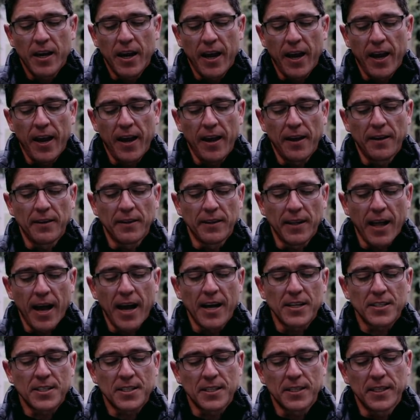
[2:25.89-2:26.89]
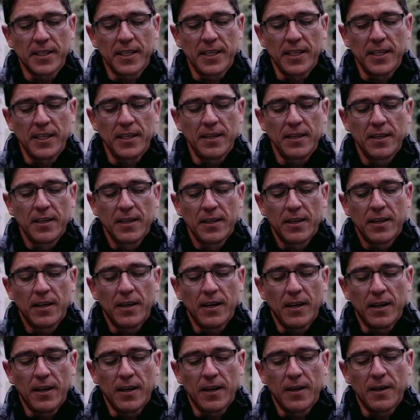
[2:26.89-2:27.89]
And lastly,
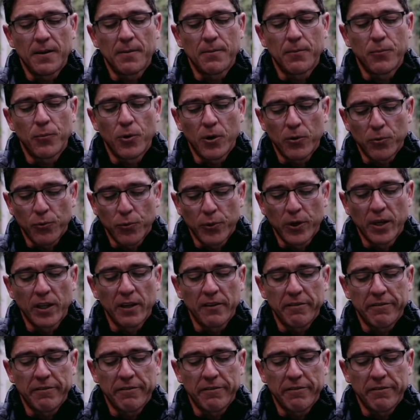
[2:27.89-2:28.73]
what really